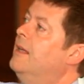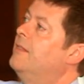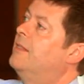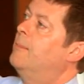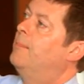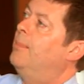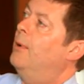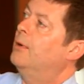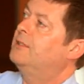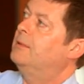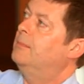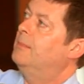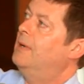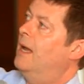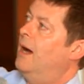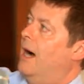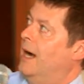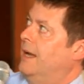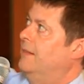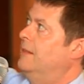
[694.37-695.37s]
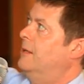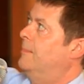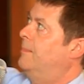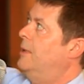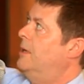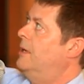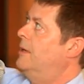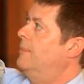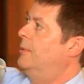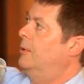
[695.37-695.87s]
The bottom line, the
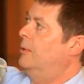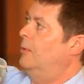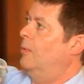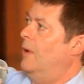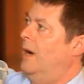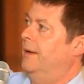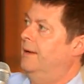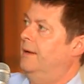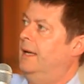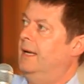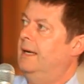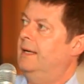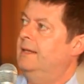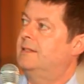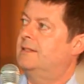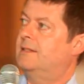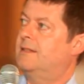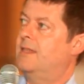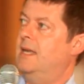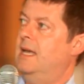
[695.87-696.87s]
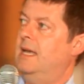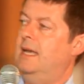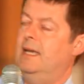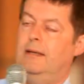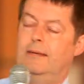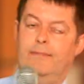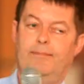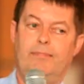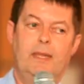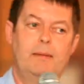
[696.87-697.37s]
purple one, is the